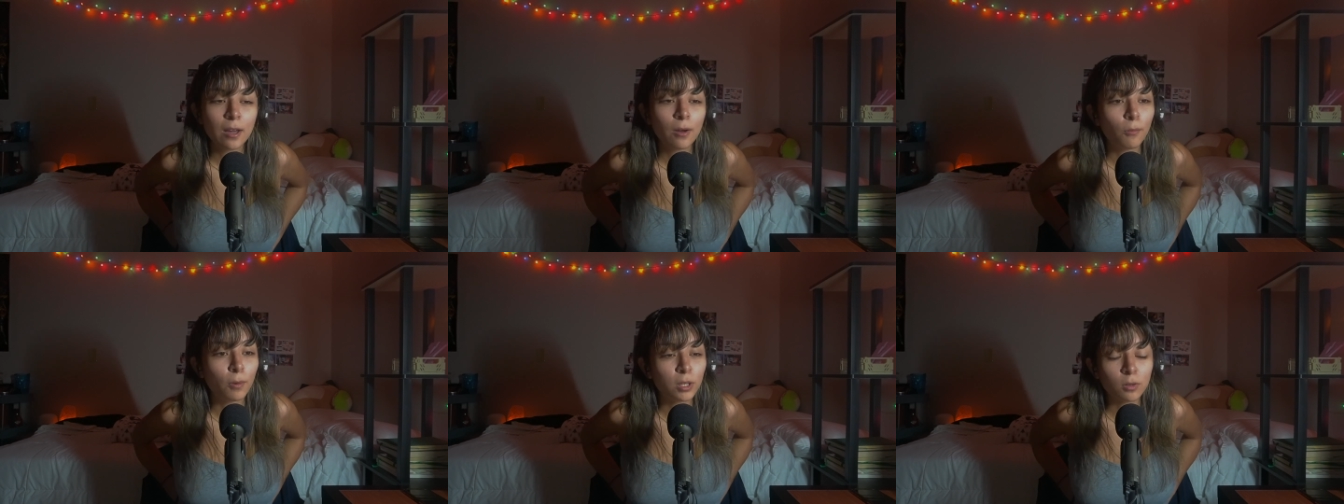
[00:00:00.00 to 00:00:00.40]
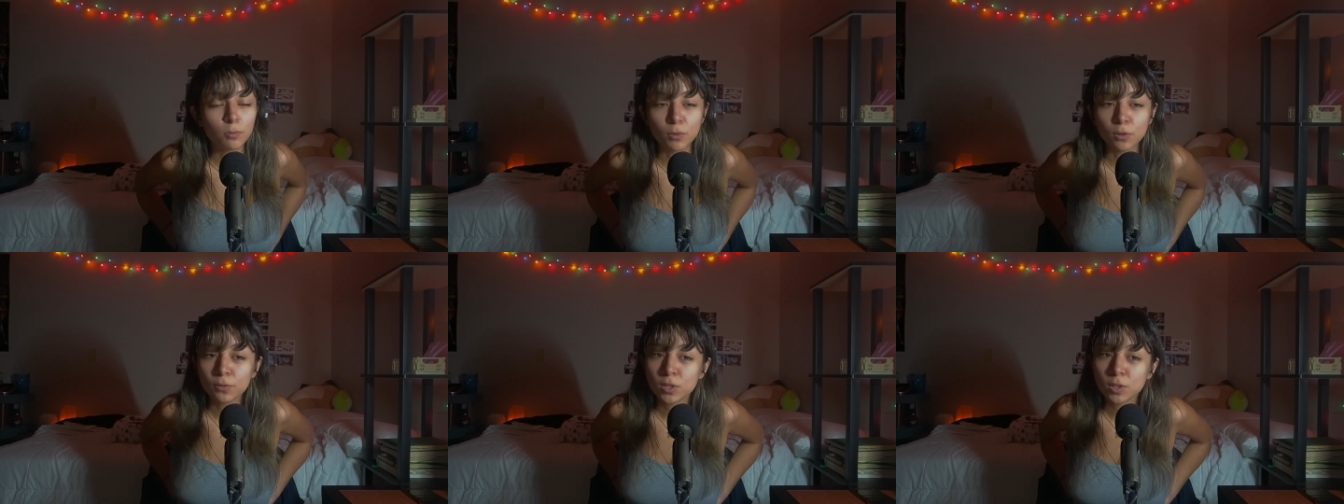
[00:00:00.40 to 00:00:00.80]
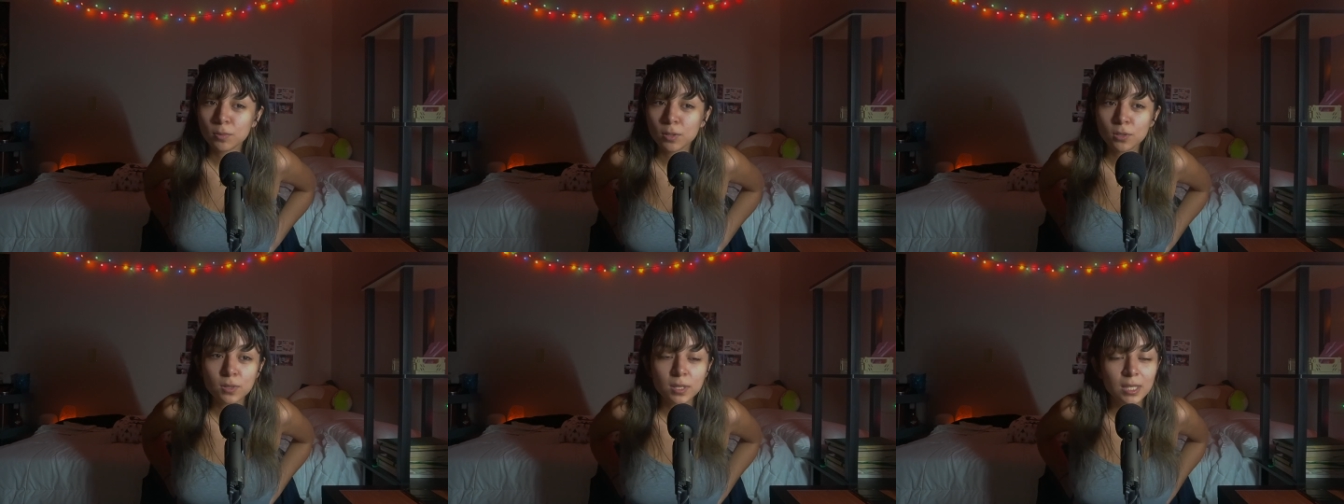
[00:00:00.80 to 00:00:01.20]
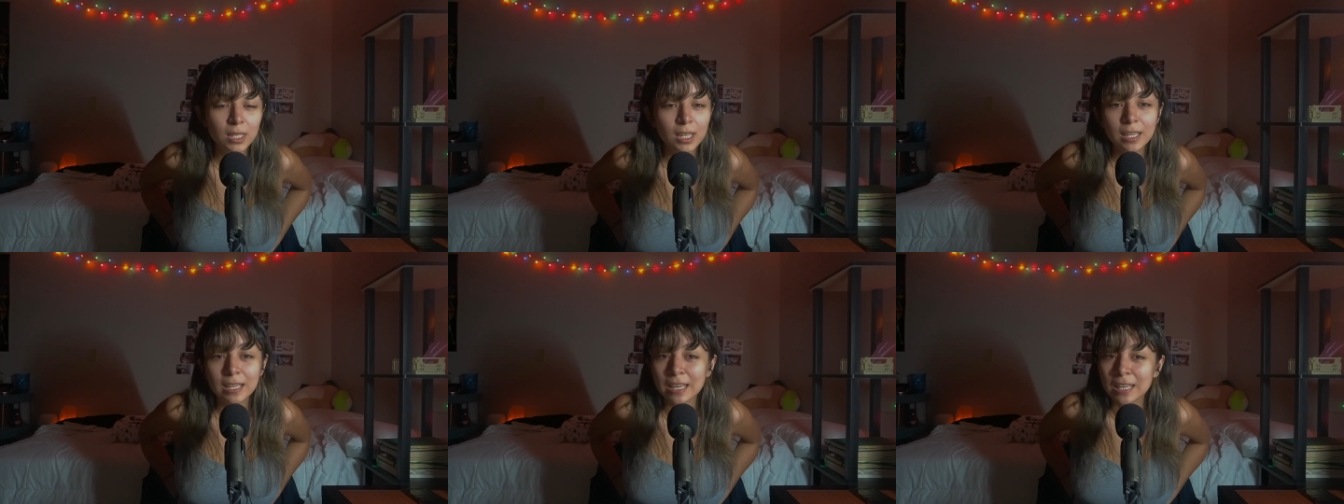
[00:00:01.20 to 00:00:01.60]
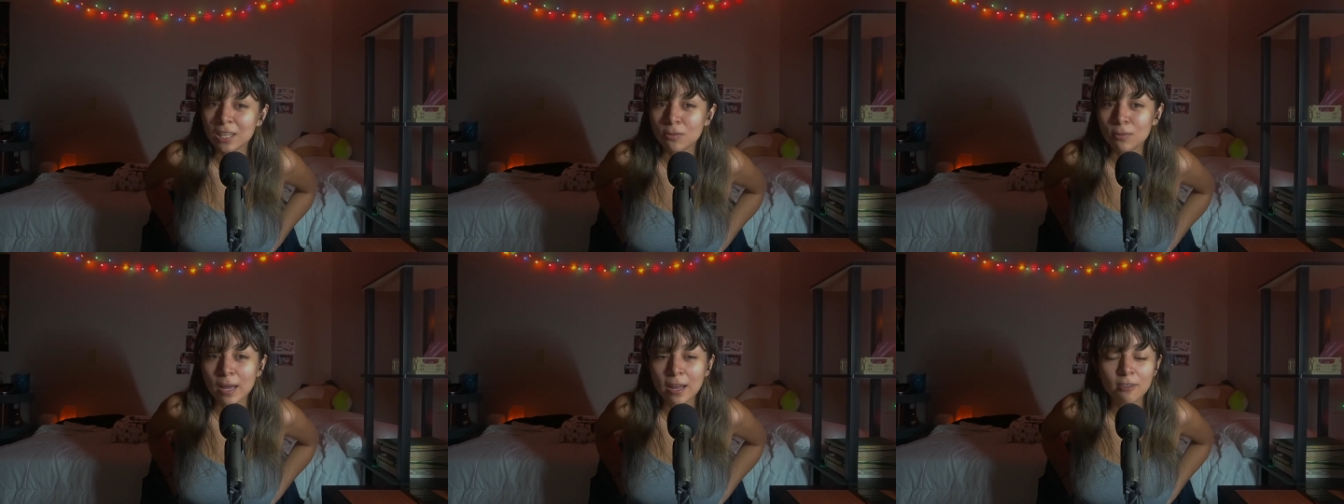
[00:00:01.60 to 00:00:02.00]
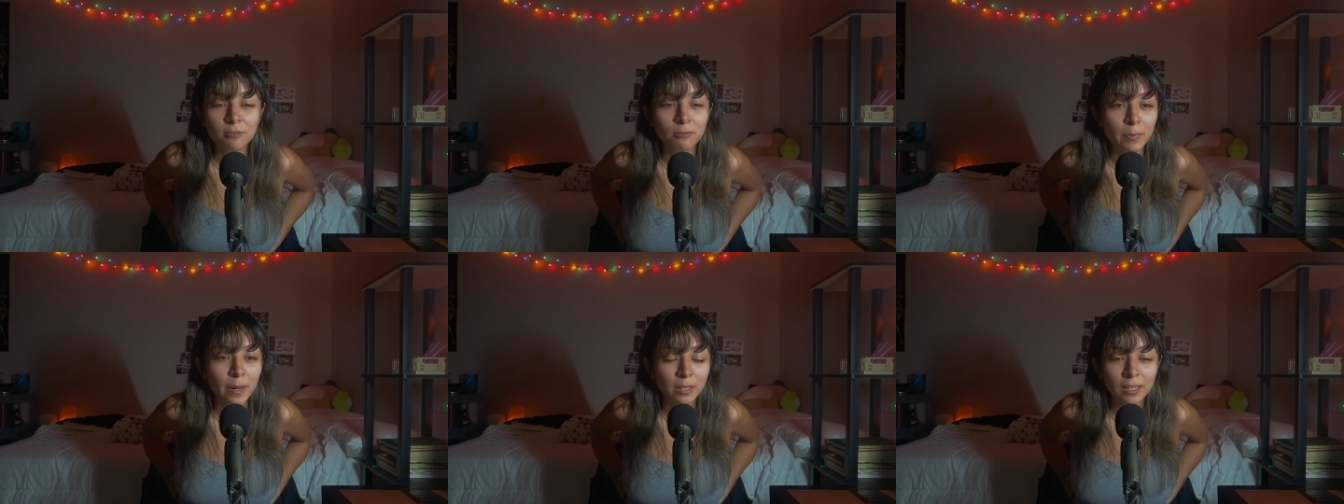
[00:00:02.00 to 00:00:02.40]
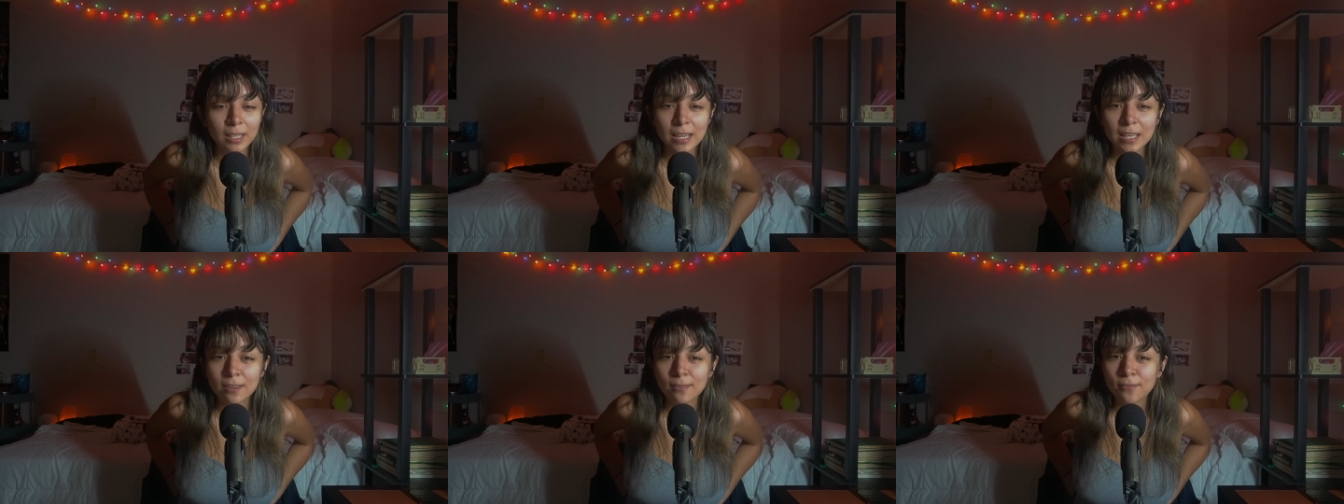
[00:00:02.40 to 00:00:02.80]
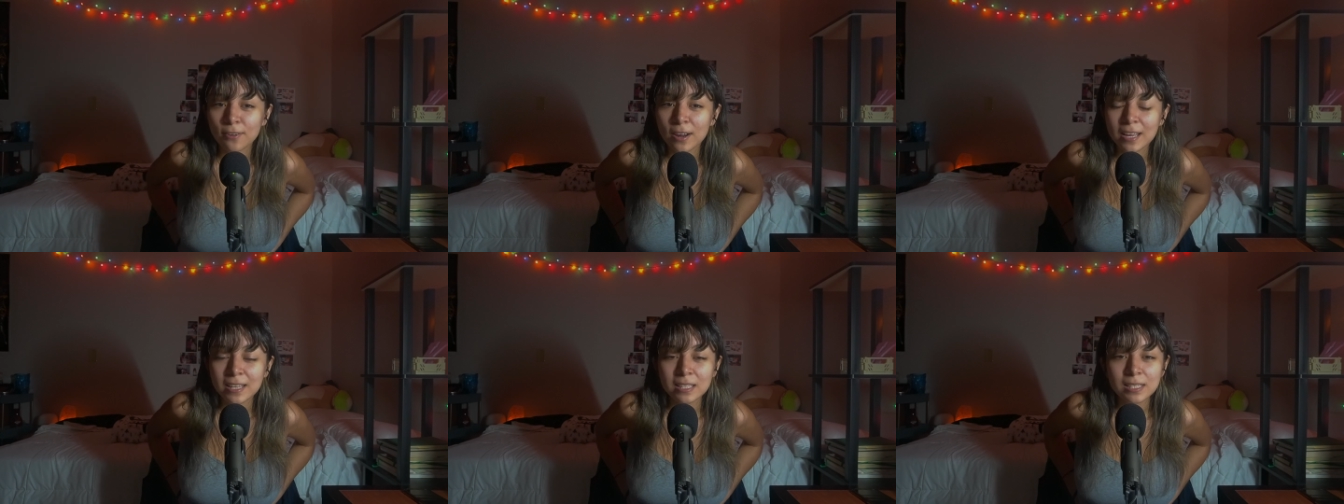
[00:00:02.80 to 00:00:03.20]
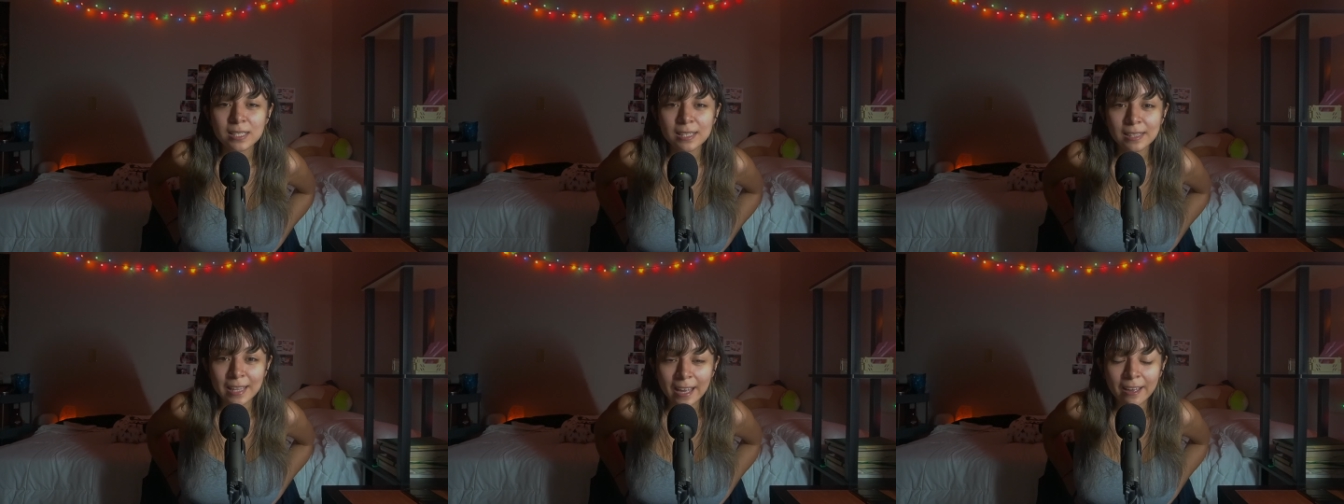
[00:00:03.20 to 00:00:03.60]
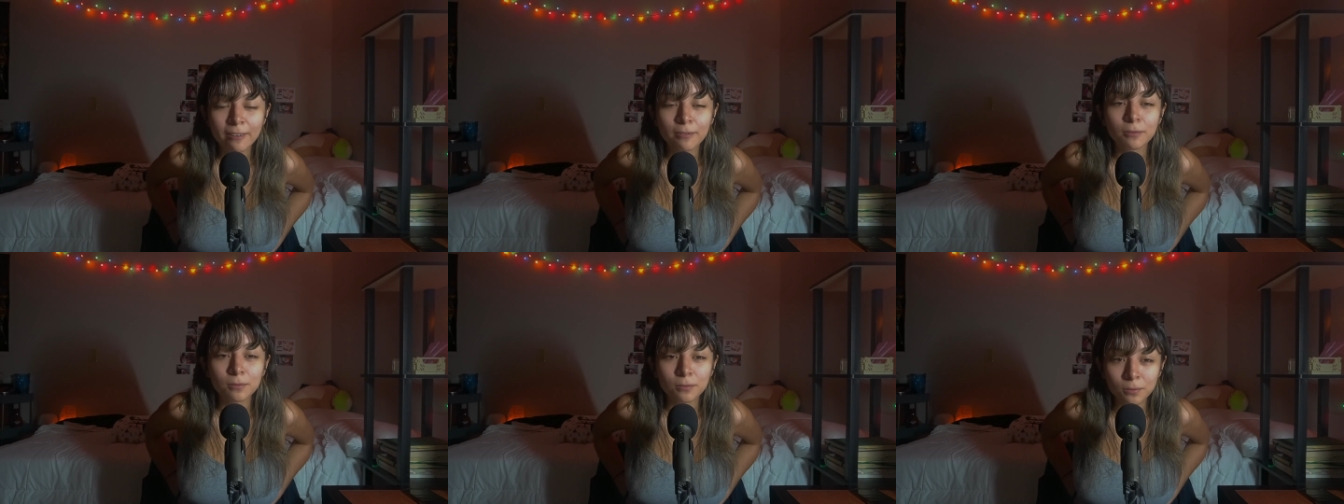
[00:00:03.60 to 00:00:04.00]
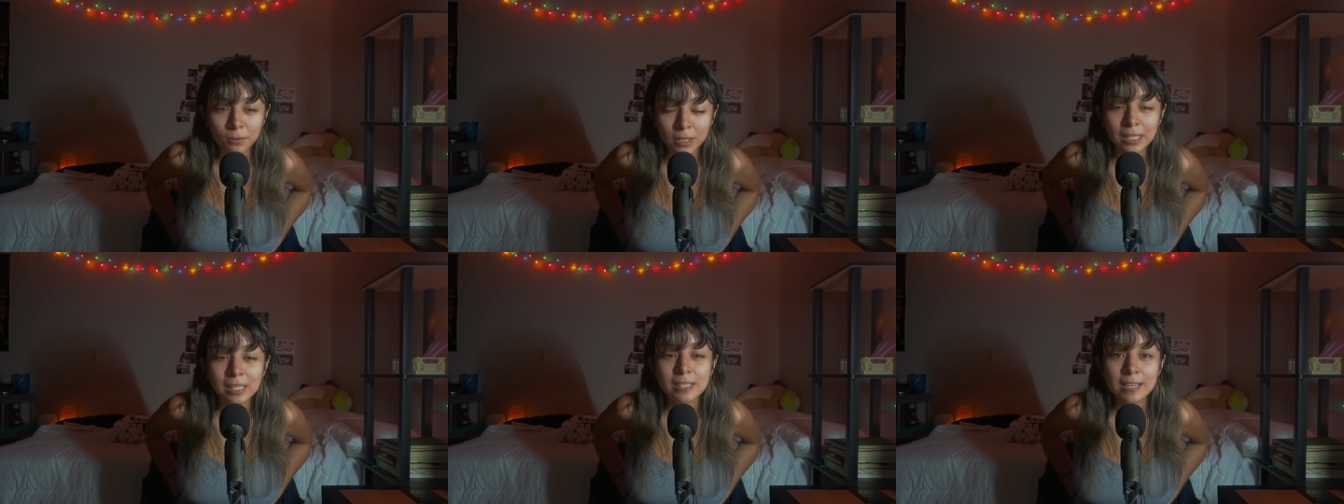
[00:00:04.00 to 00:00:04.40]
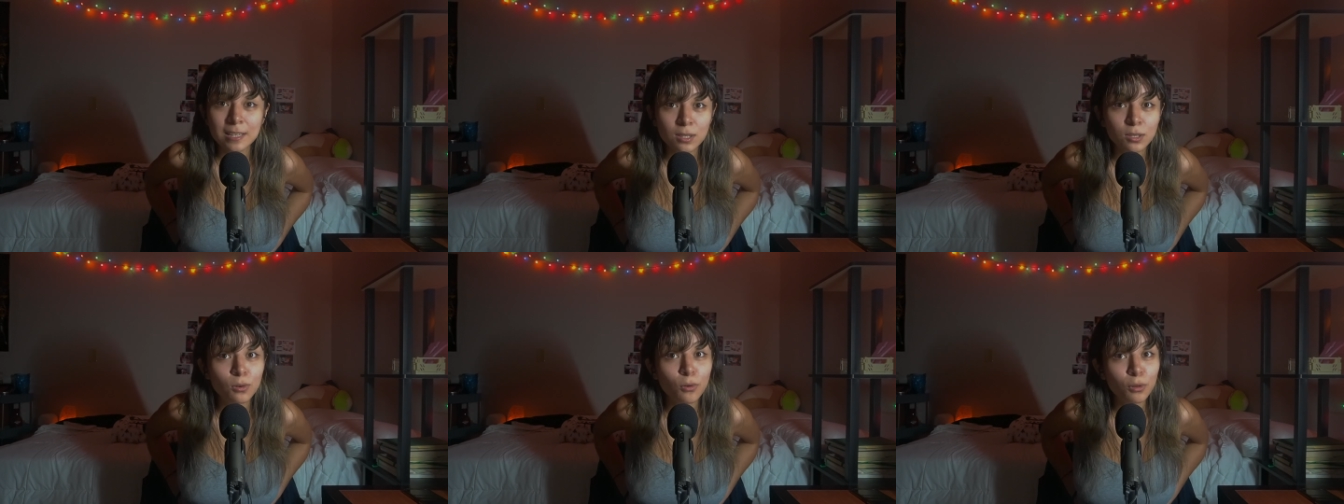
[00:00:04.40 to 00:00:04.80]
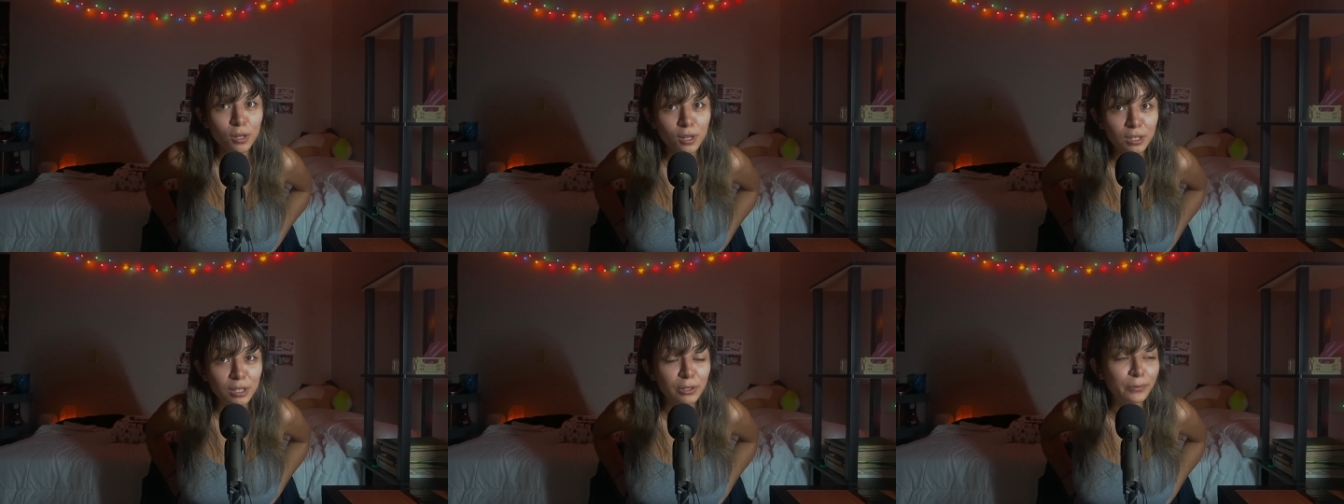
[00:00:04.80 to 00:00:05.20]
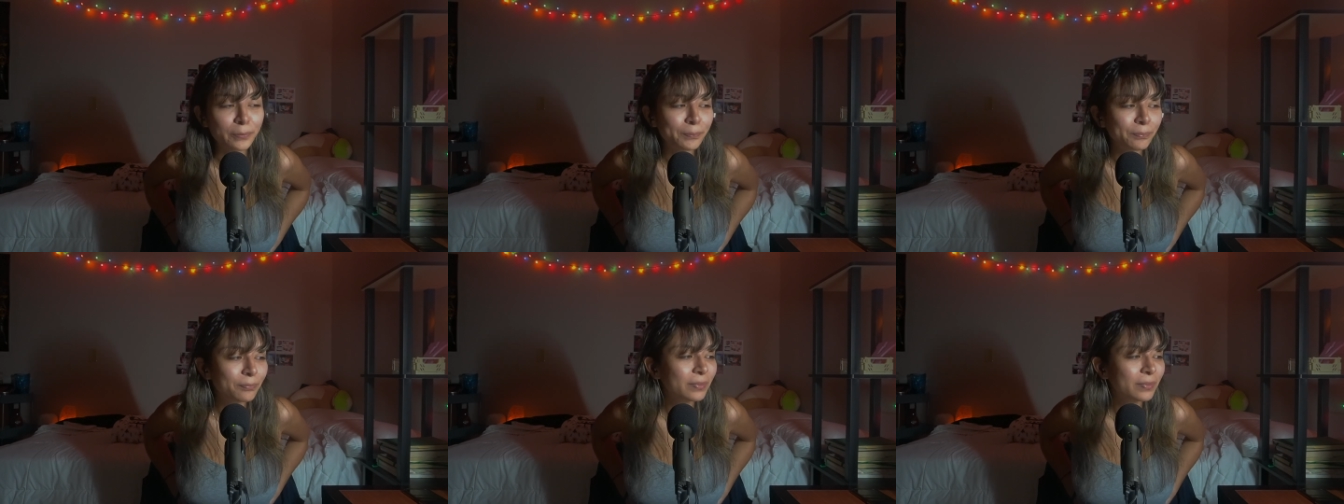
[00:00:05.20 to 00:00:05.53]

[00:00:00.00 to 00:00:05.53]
when you move to a new city and you have barely any friends, that really takes a toll on you.